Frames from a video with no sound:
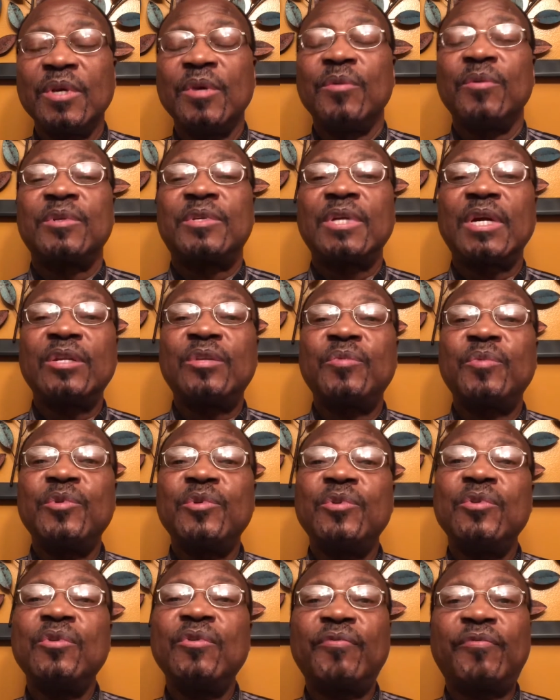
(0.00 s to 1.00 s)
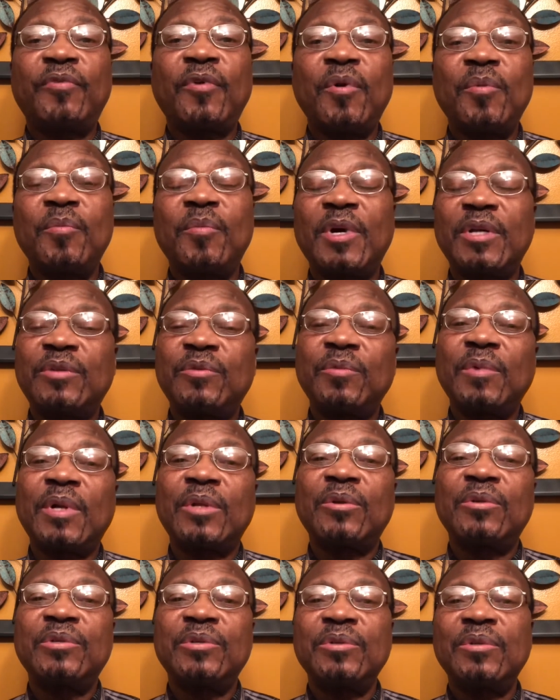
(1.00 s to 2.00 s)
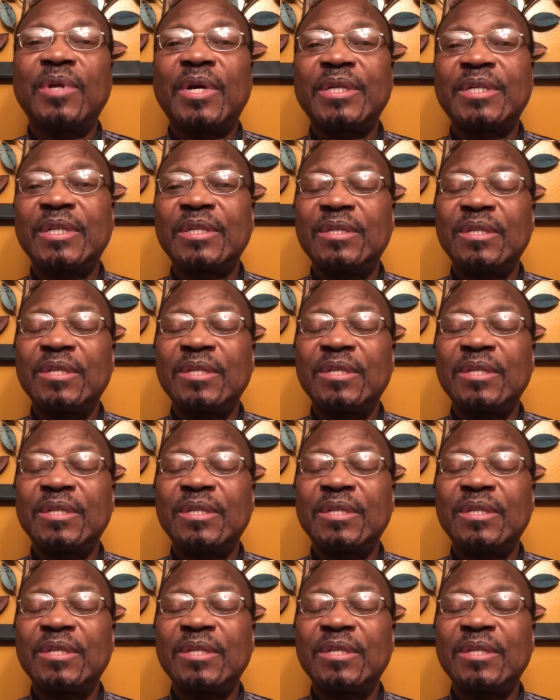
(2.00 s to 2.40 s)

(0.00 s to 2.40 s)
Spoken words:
We try to be uniform, but we are not united